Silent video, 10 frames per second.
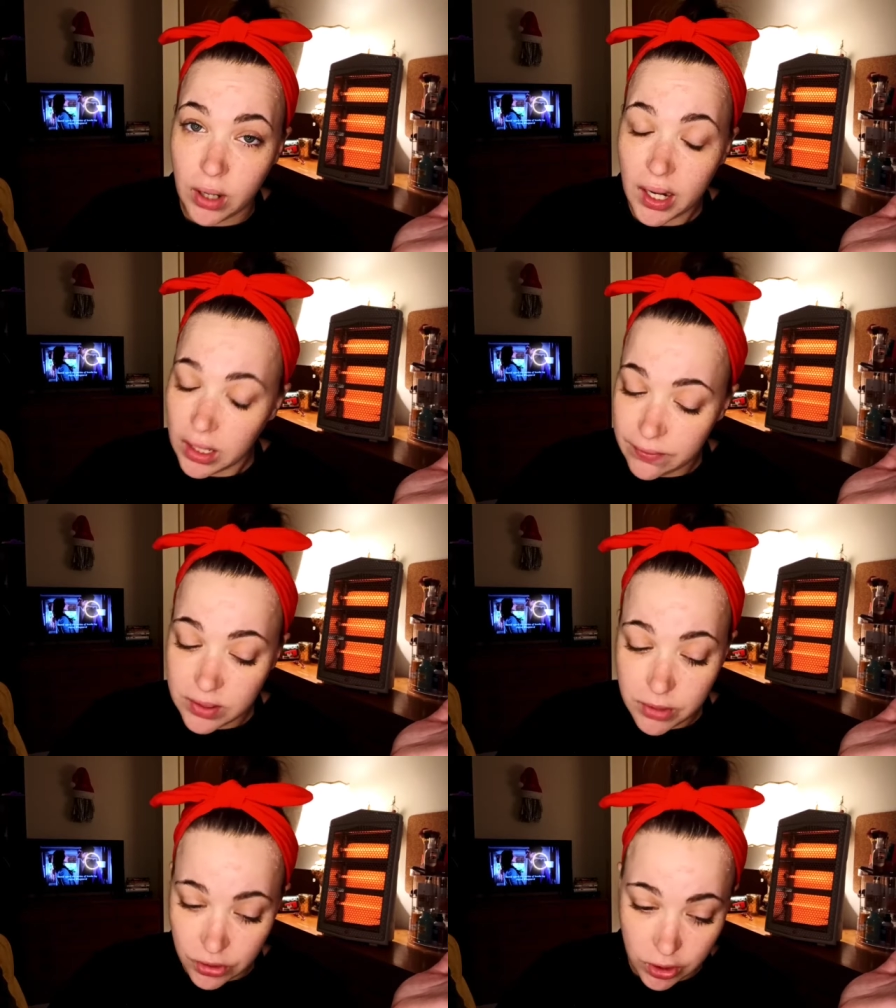I live in
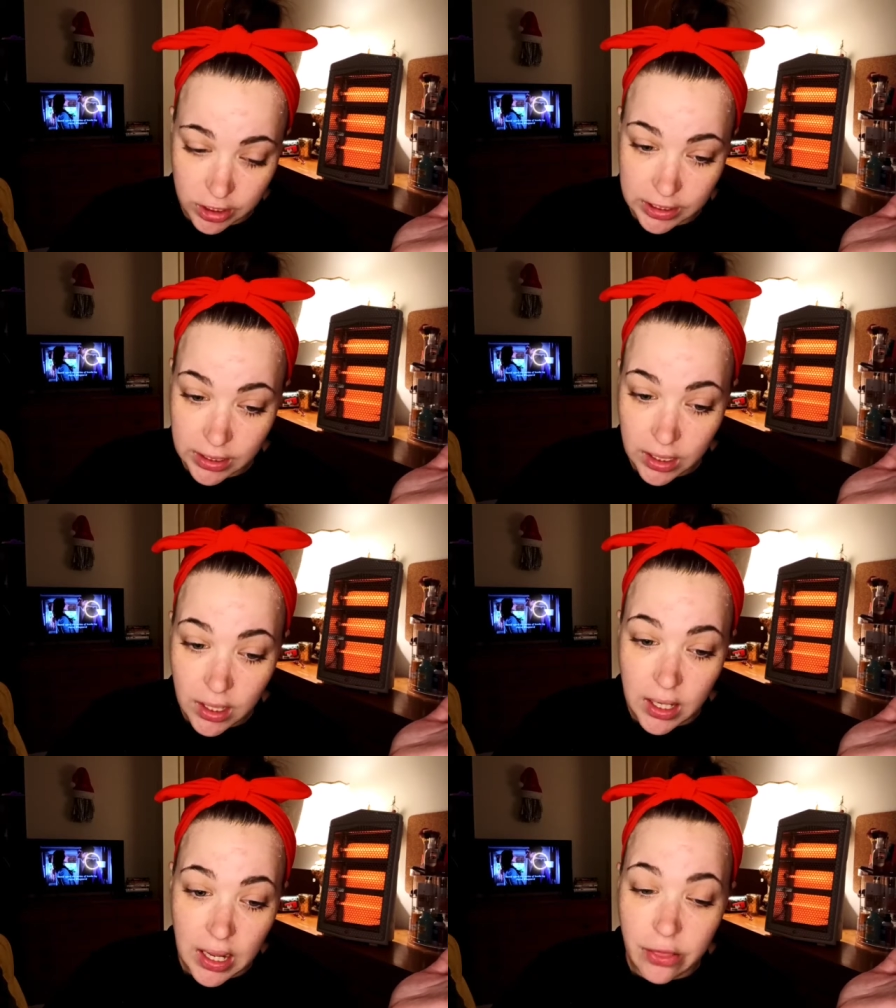Missouri
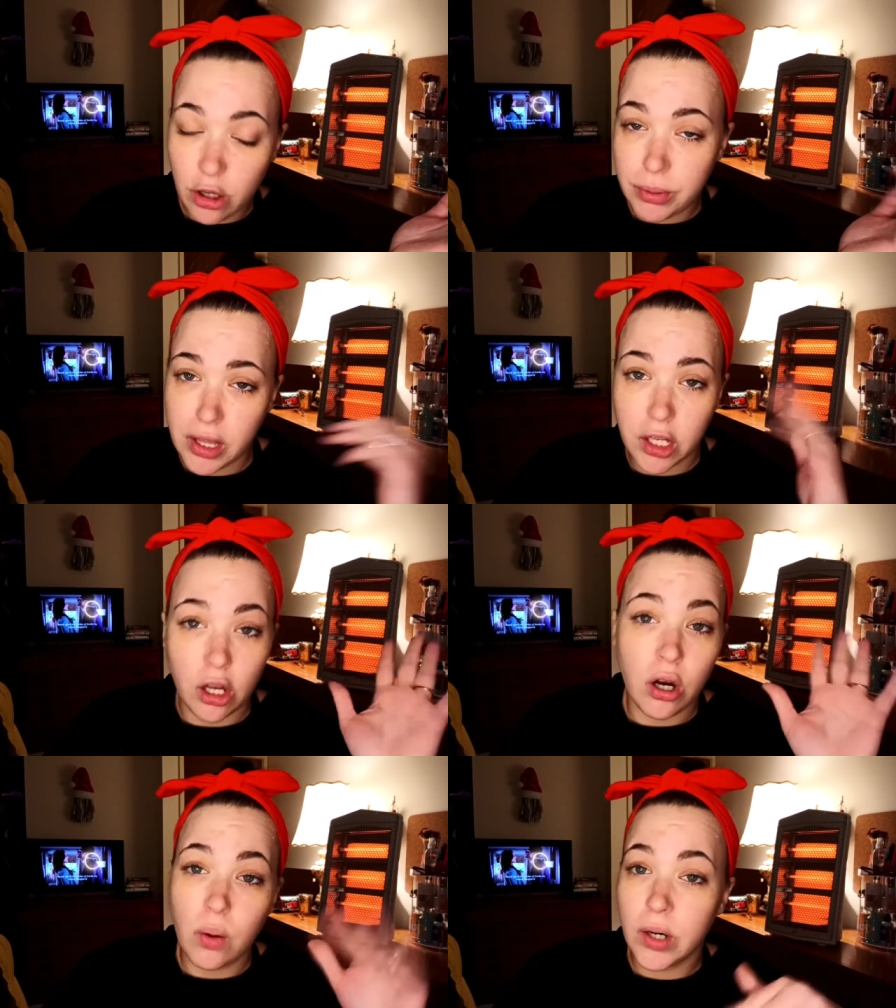and they'll be like,
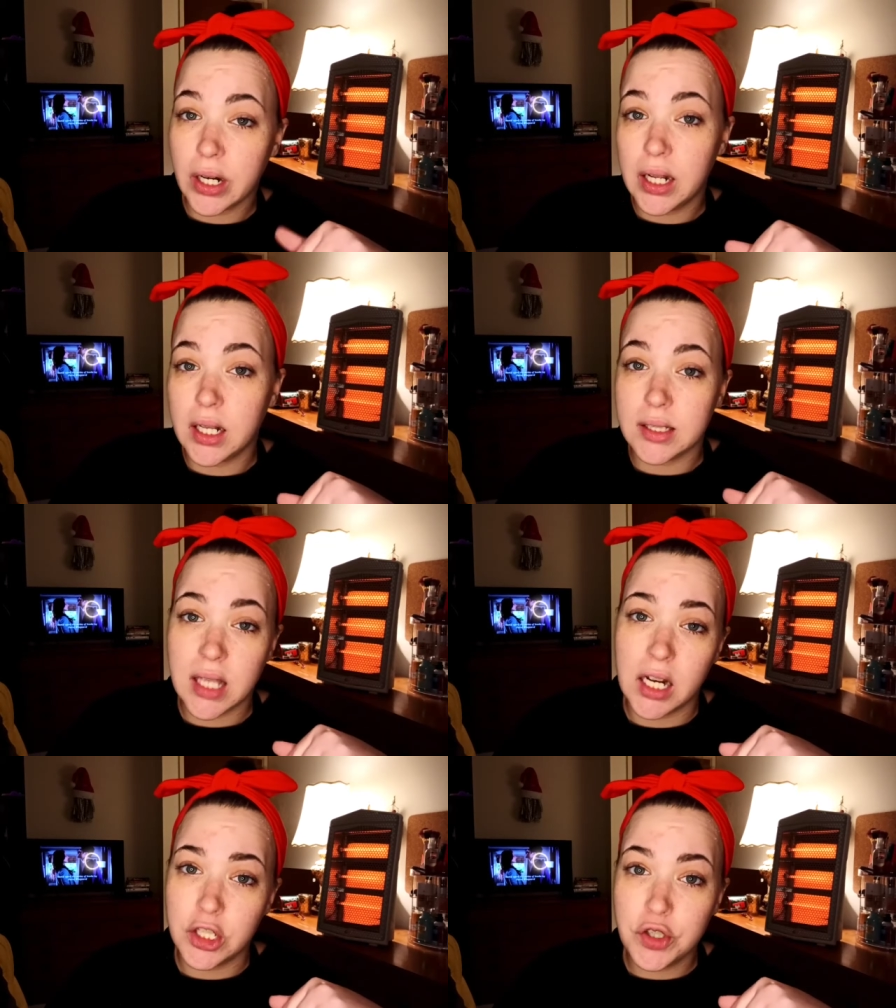oh, we're going to get
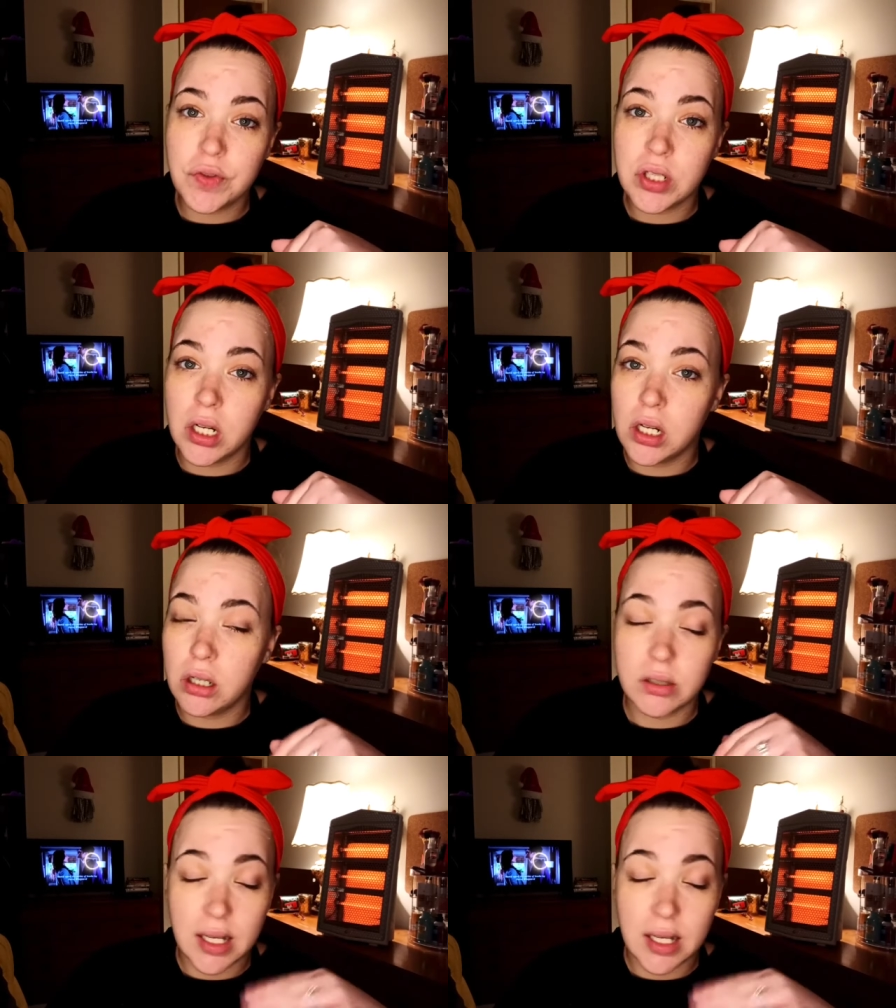10 inches of snow,